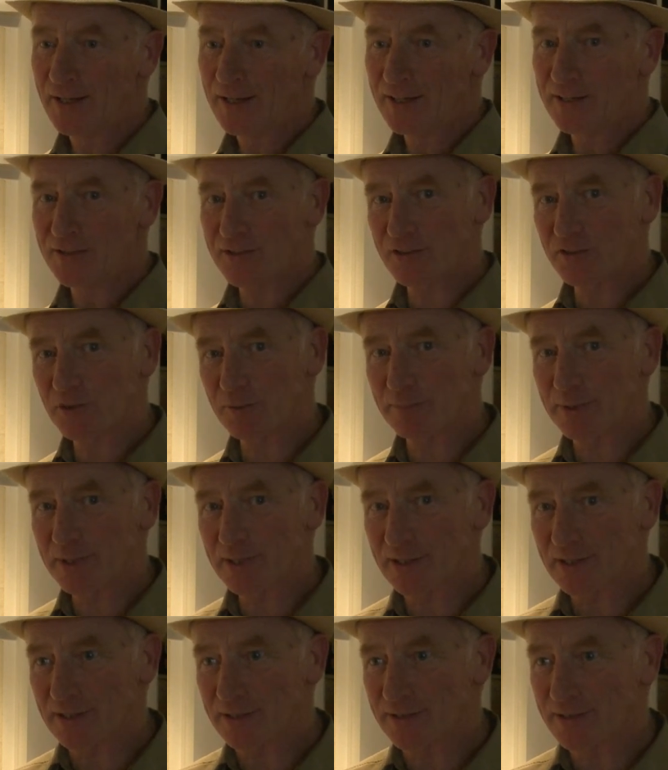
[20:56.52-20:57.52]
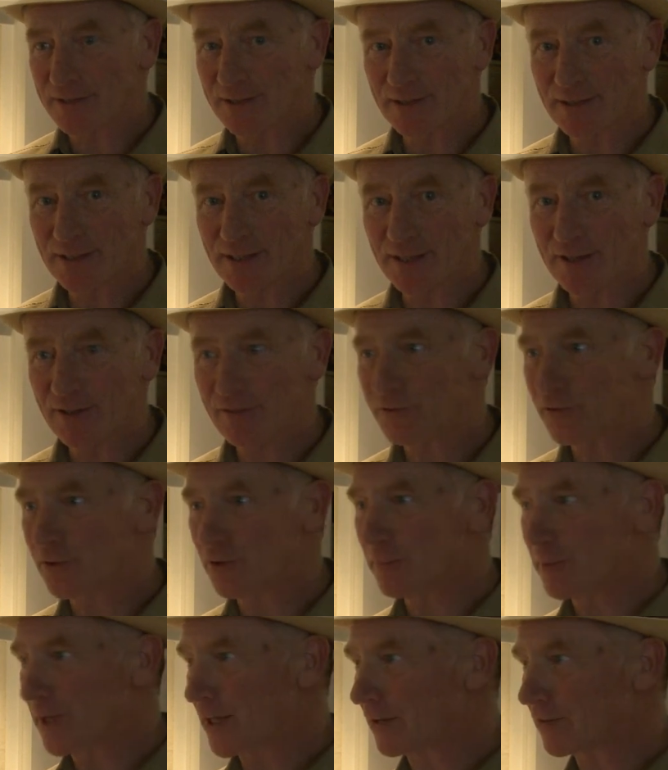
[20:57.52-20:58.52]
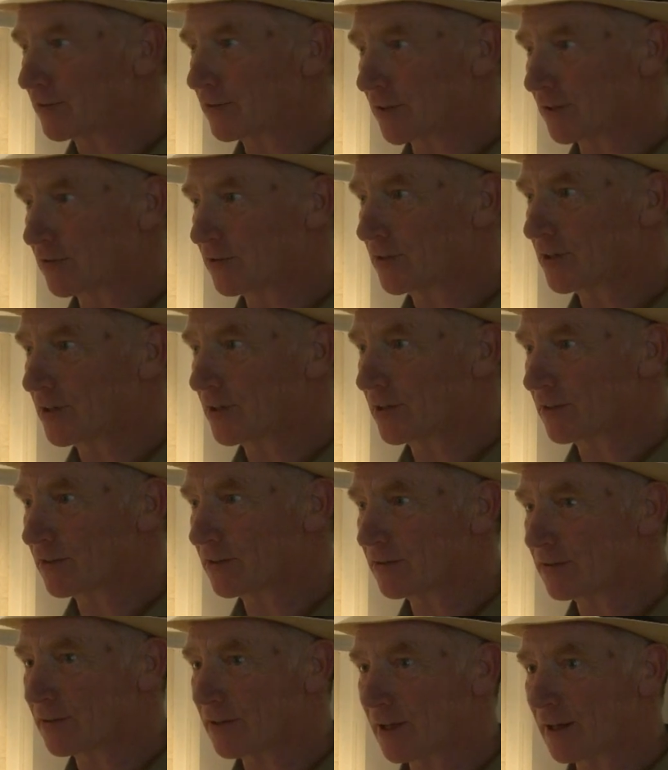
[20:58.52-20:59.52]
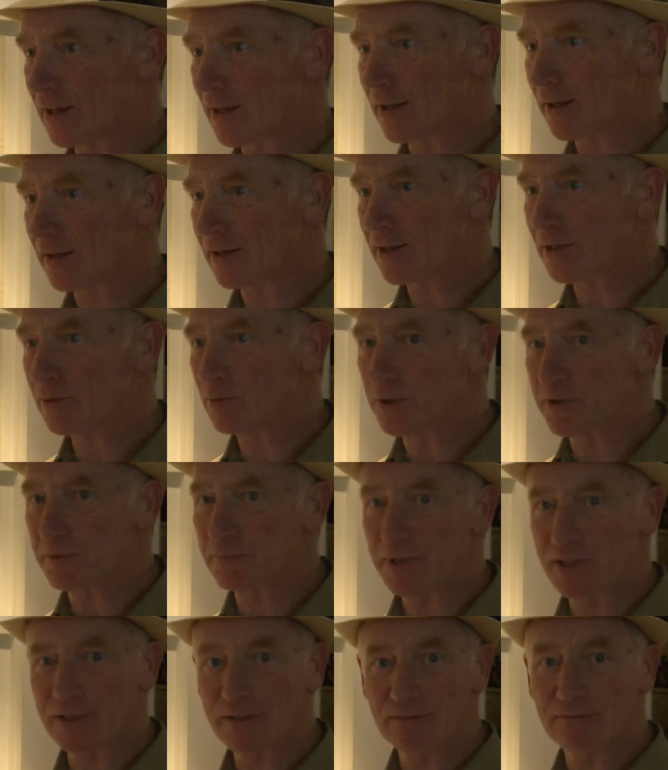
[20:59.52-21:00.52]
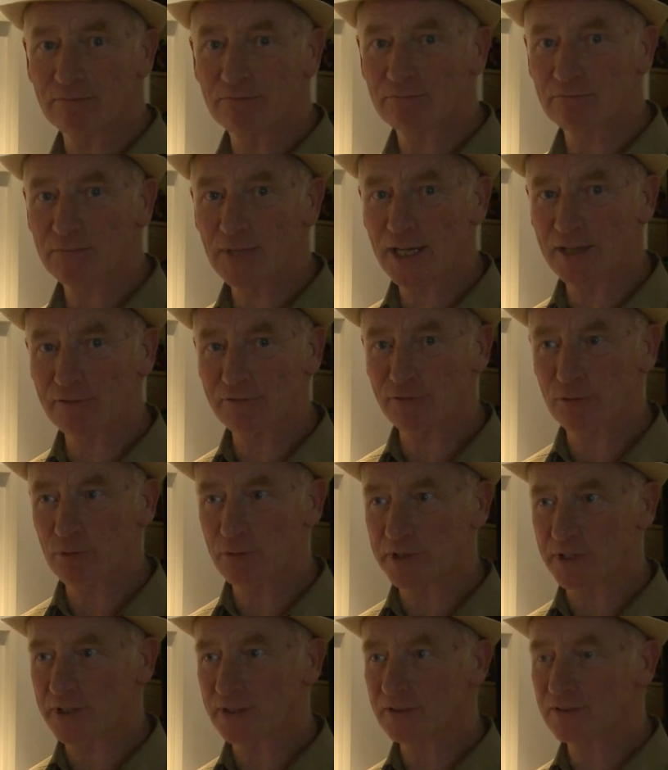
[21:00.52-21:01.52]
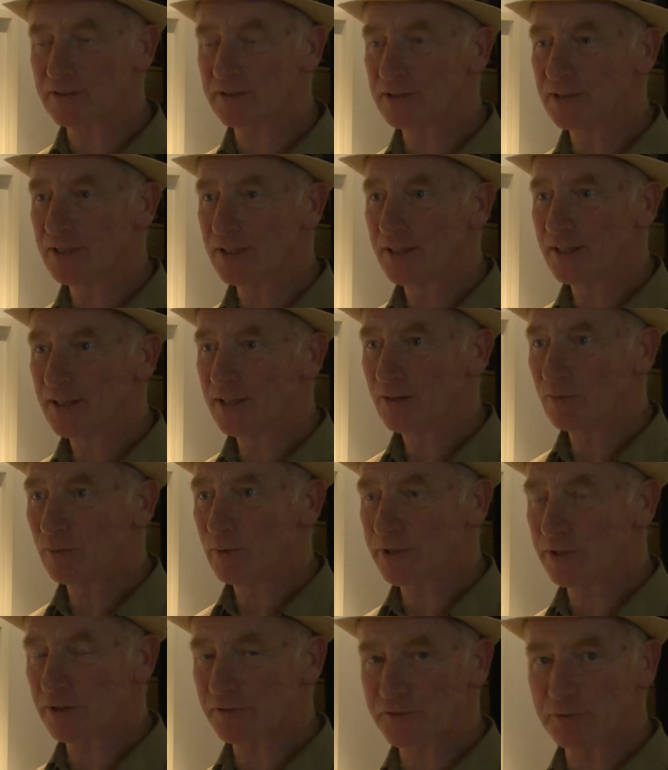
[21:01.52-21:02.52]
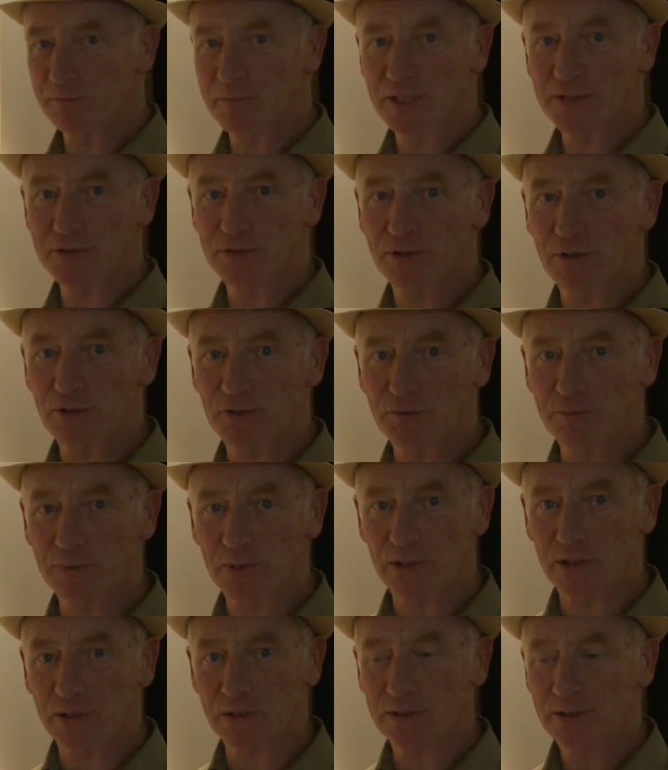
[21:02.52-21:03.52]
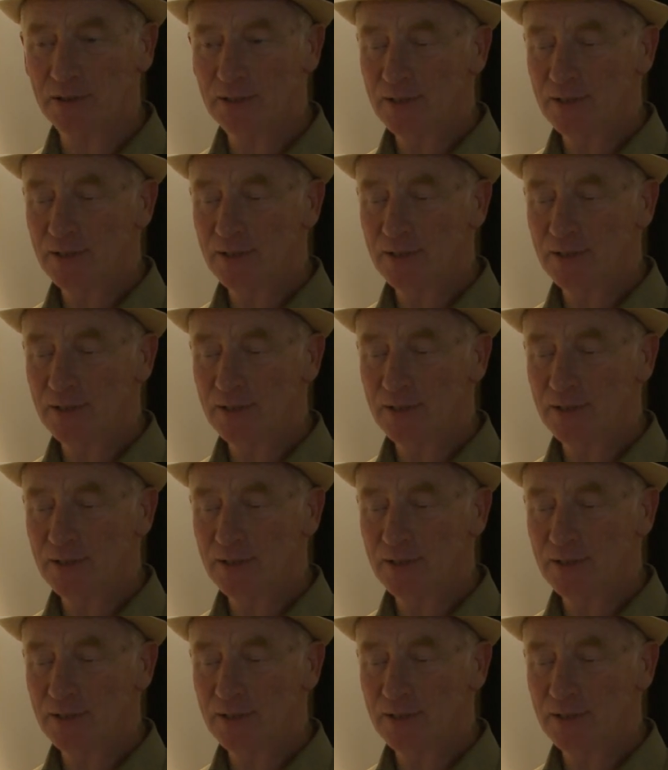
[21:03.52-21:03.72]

He disappeared for about six years. Uh, he would have been late 40s, went off to mental hospital,